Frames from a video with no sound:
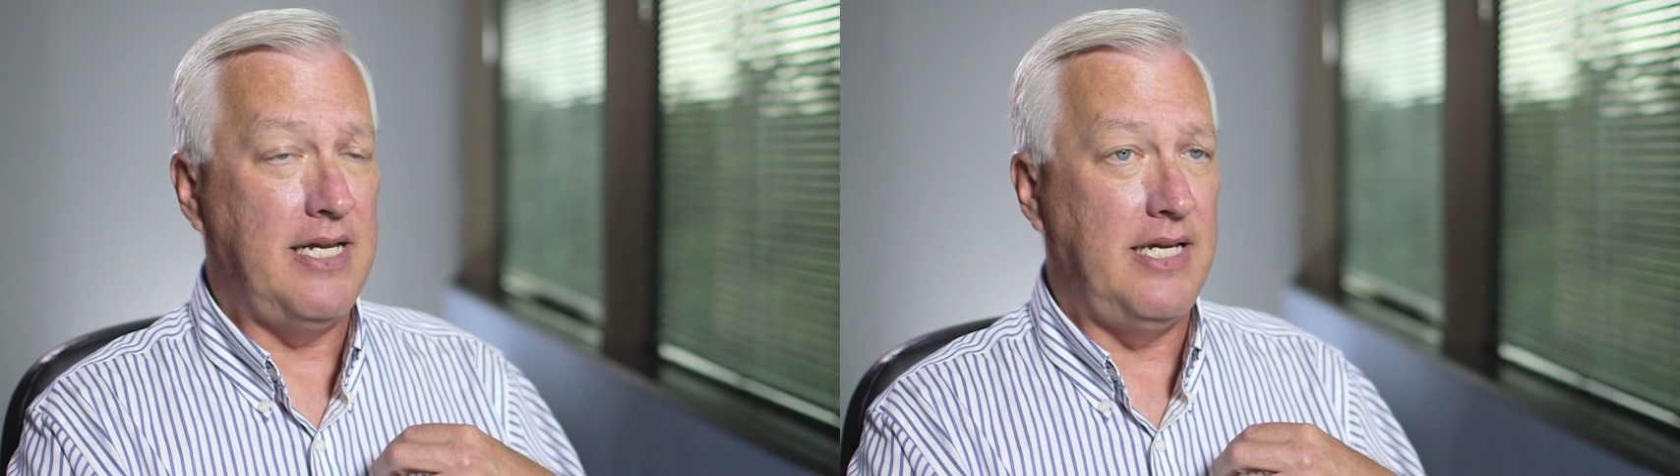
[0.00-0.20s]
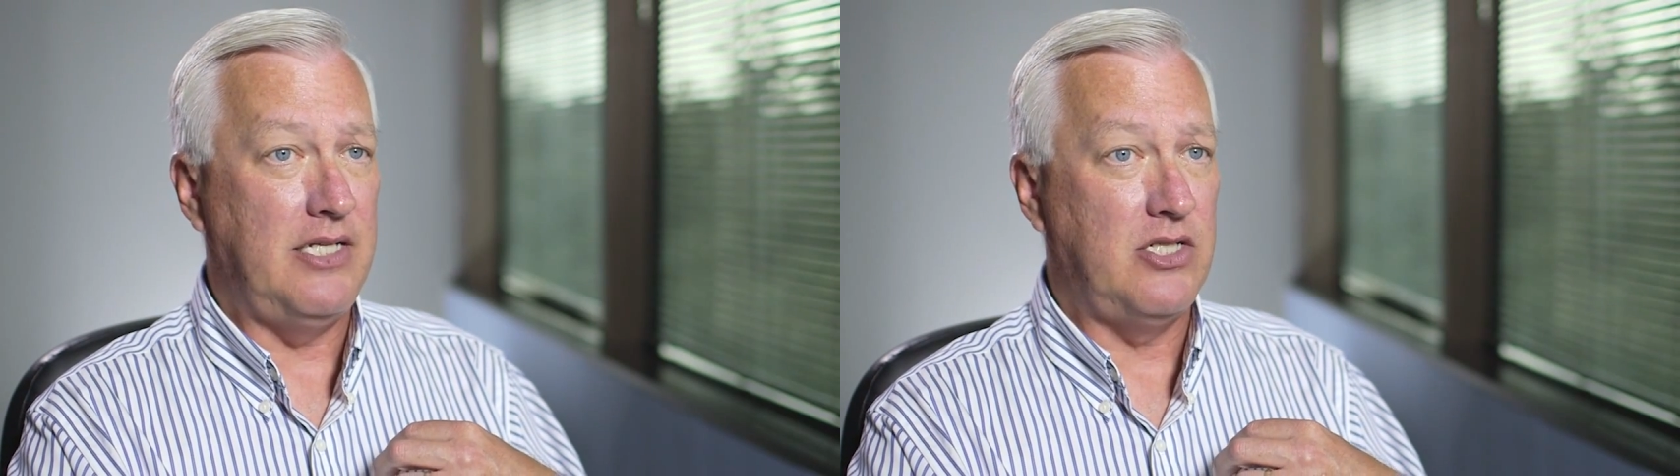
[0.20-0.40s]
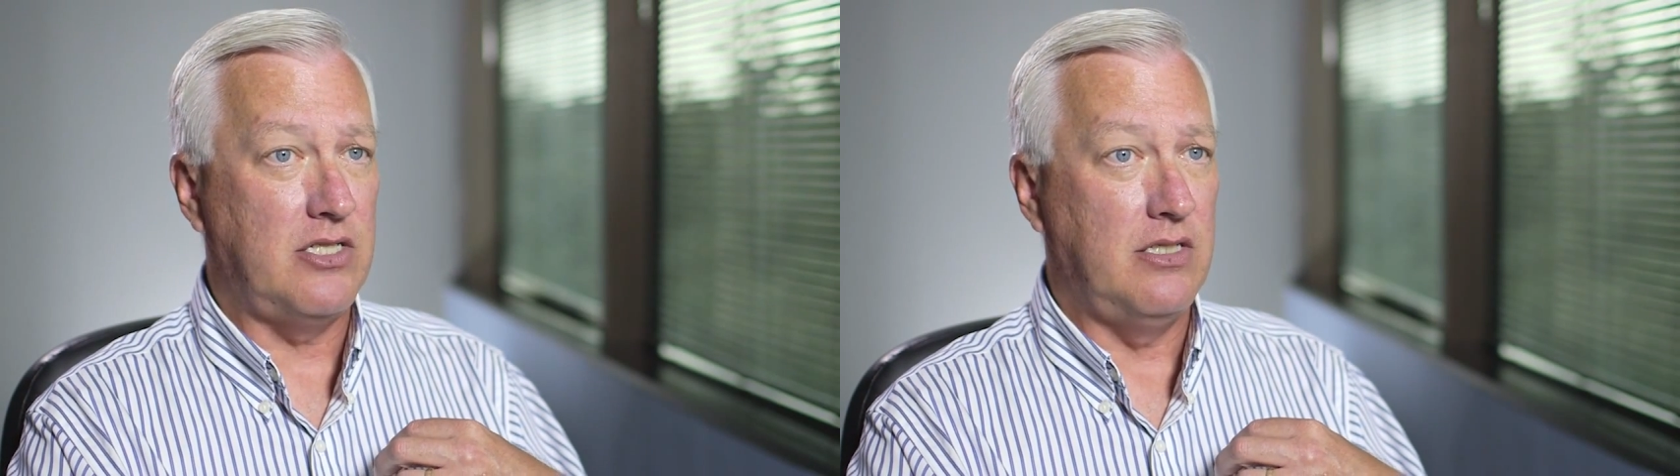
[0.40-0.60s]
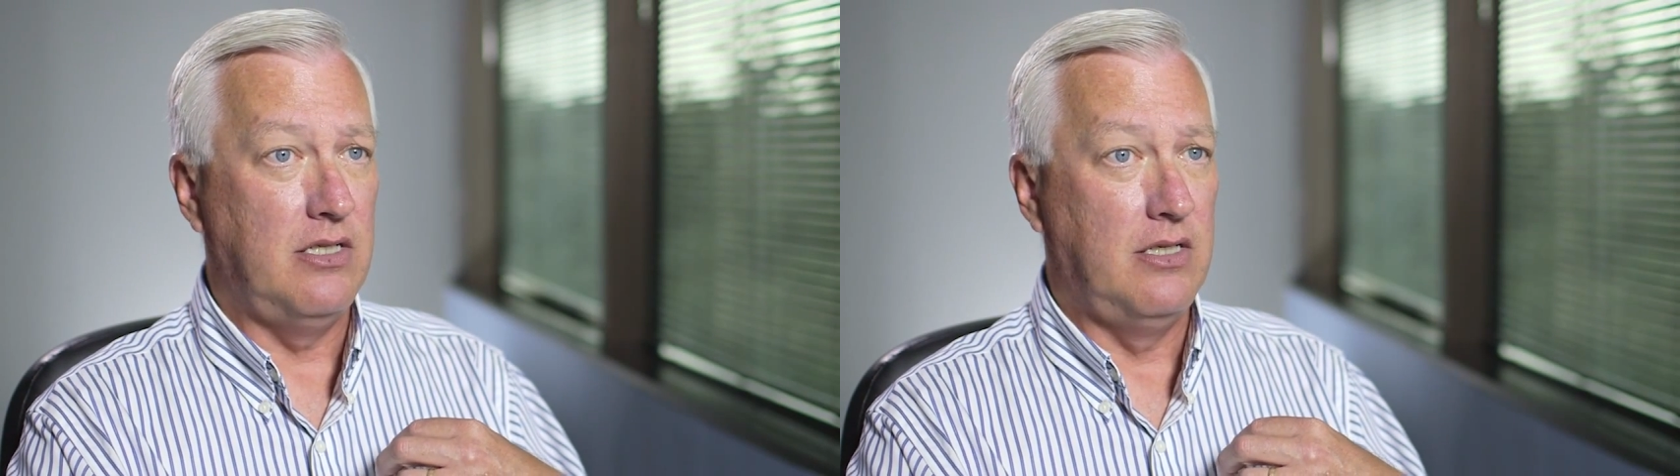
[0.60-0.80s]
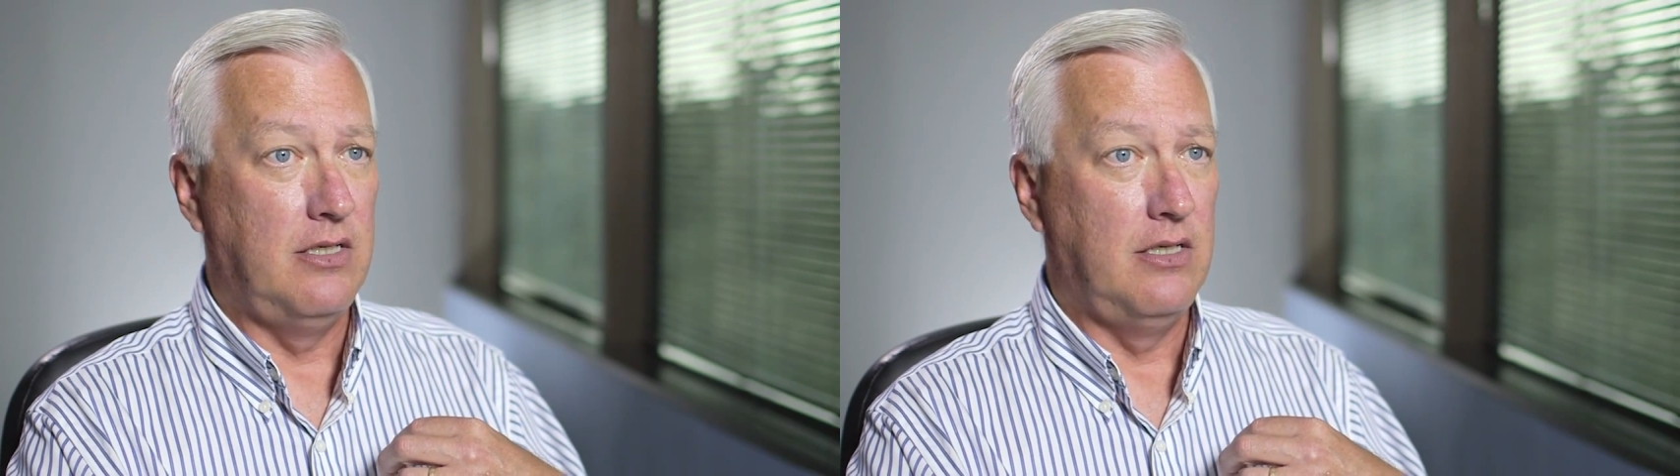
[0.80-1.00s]
is
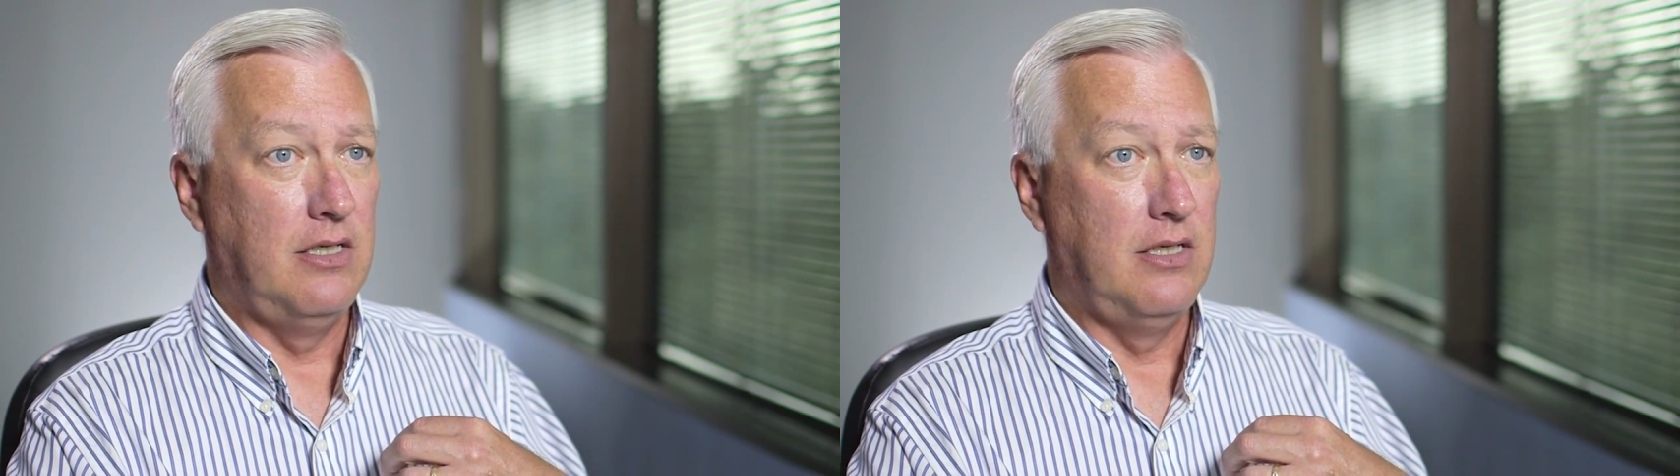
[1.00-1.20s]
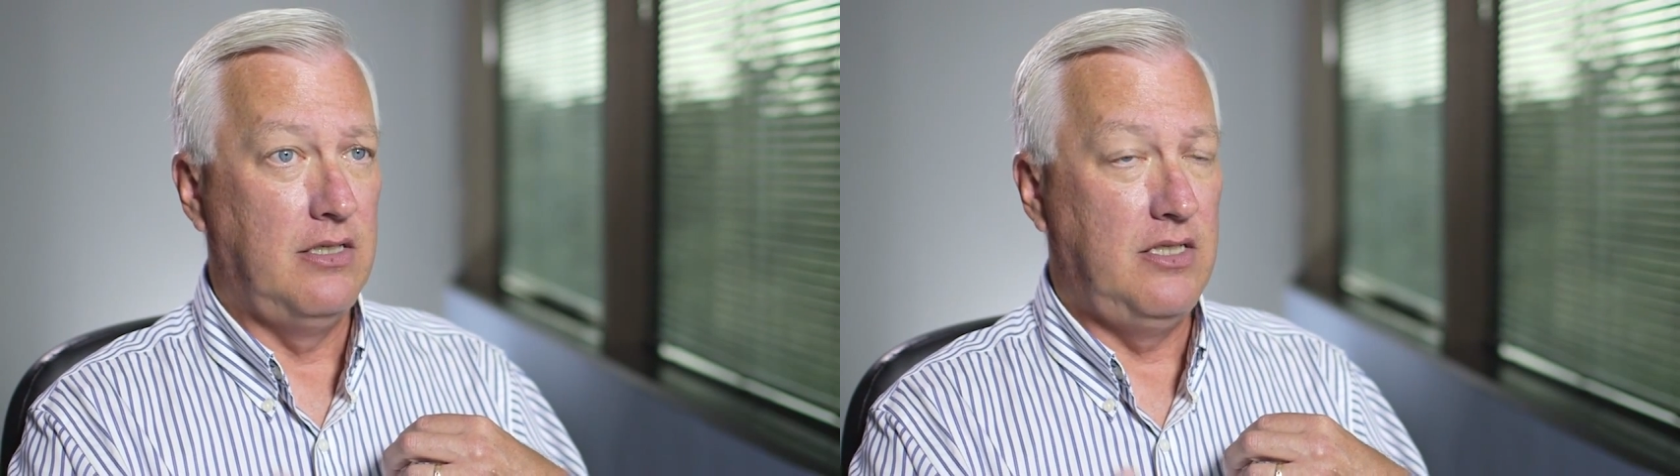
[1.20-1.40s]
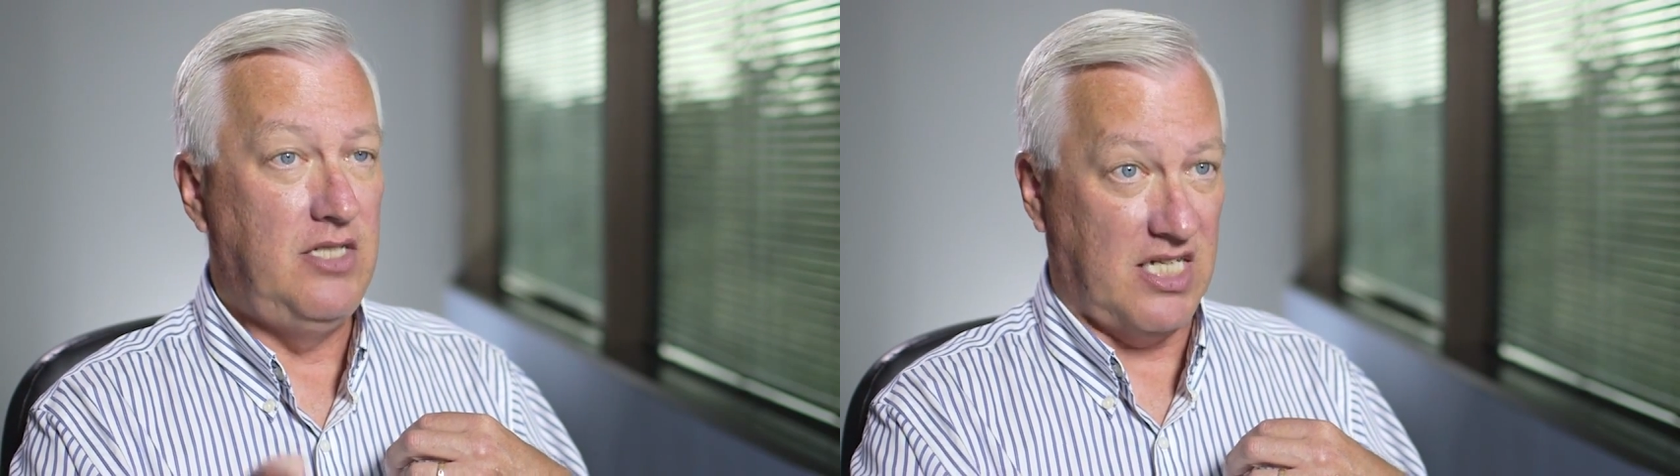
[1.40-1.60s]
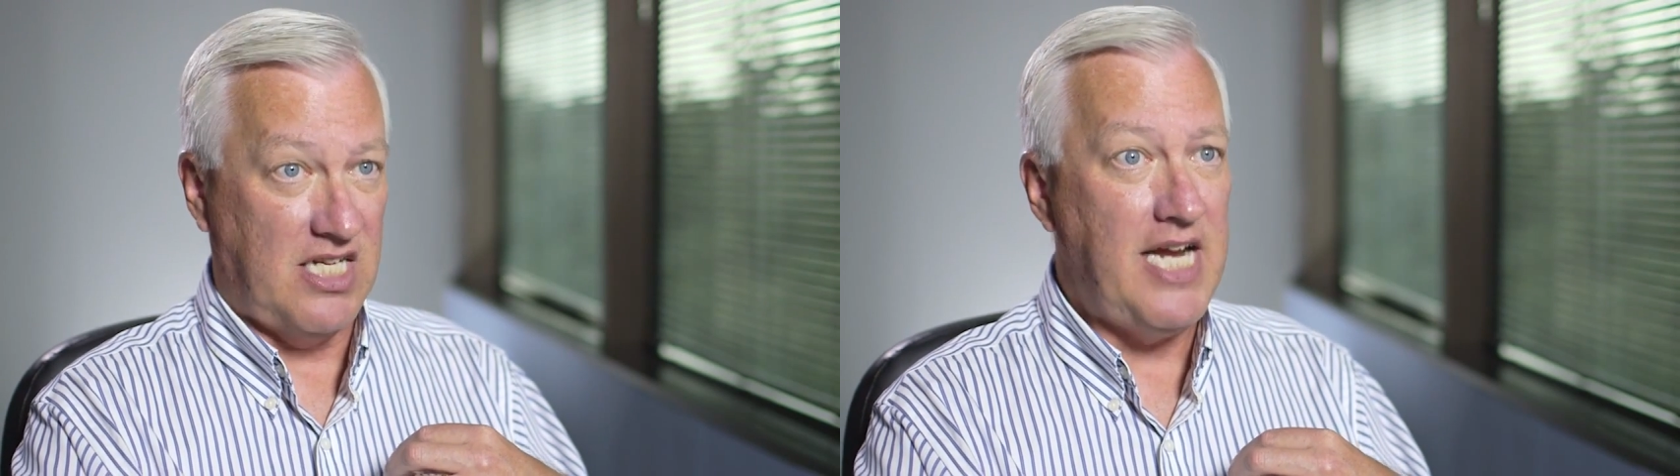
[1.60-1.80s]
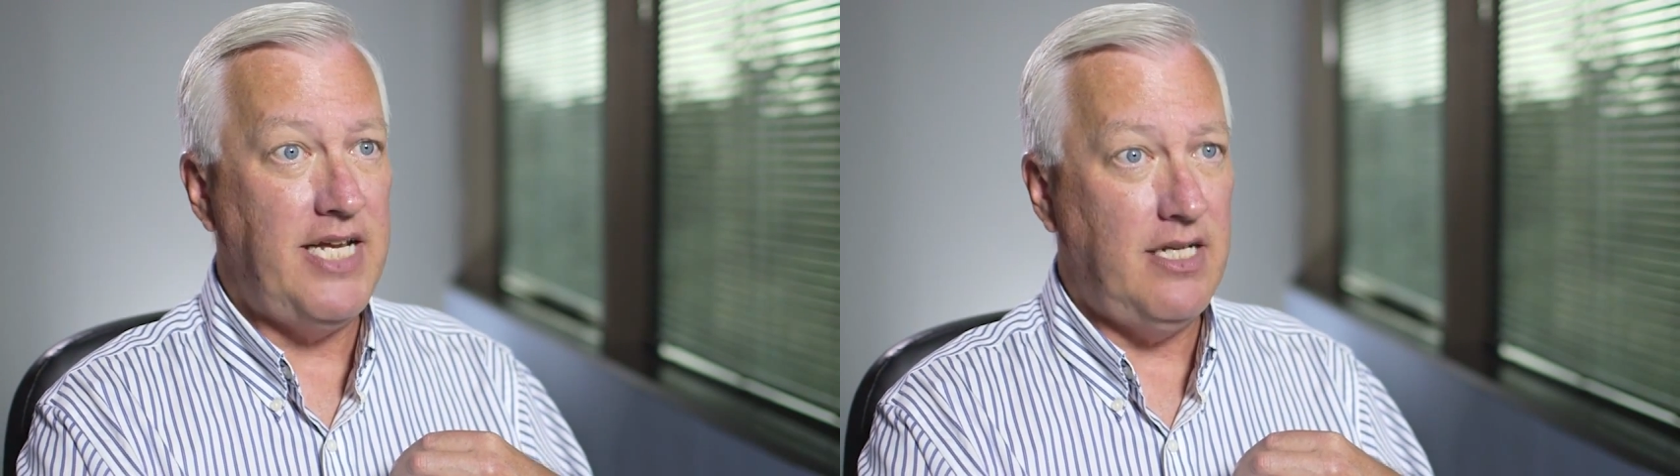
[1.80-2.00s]

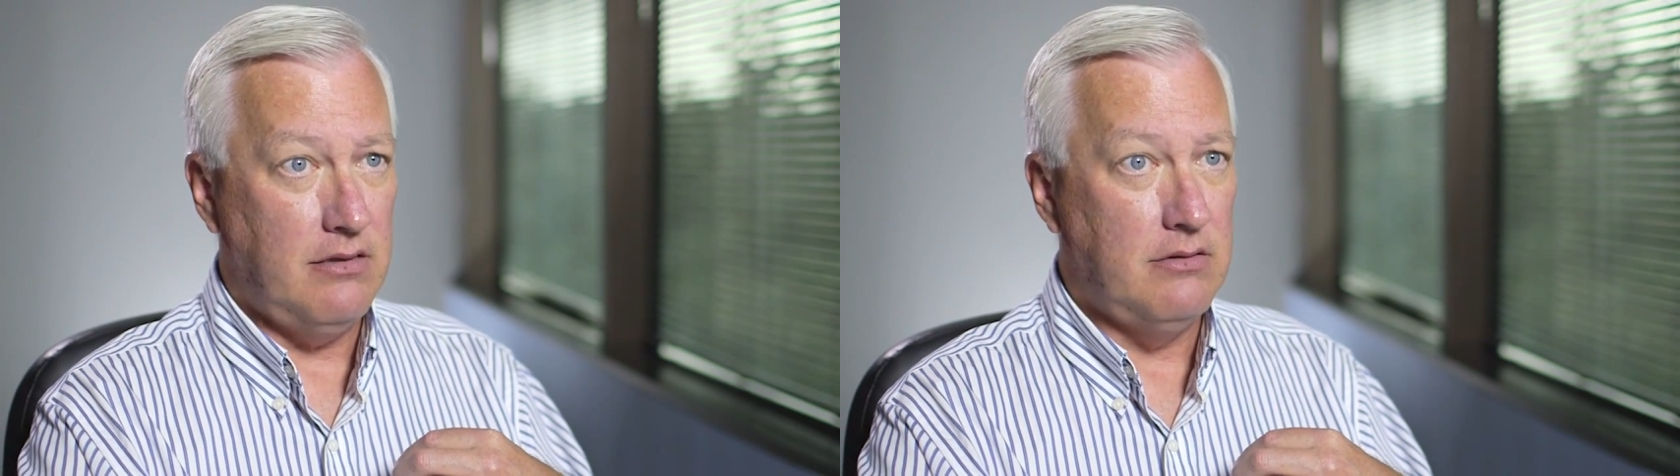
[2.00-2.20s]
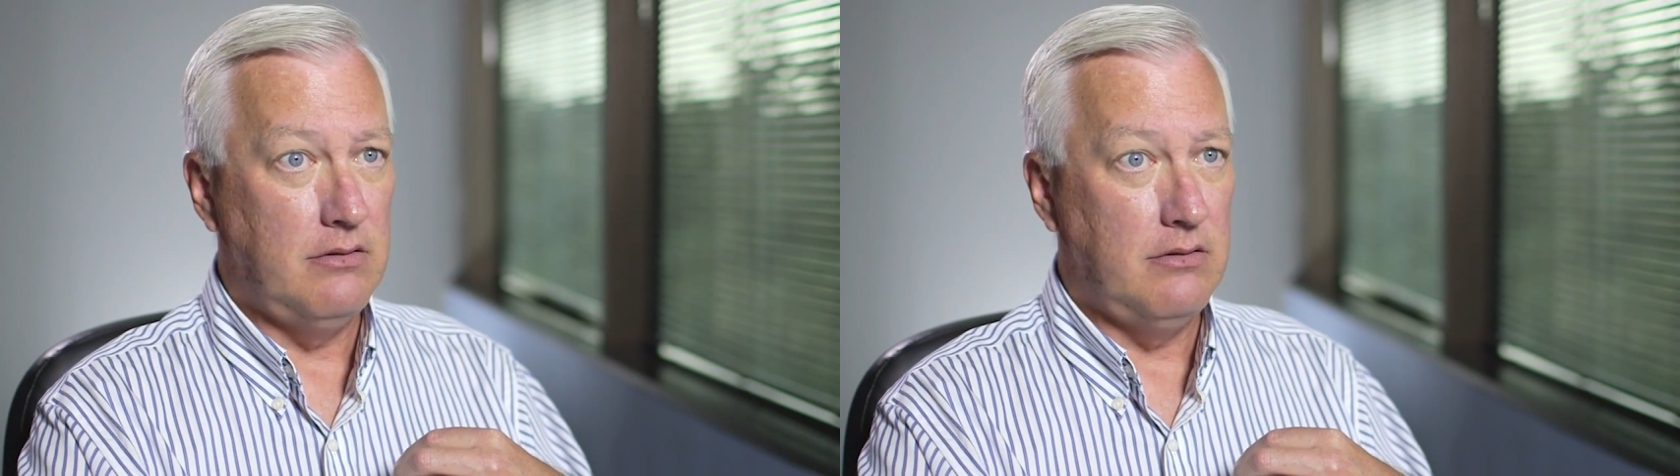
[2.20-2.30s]
dictating,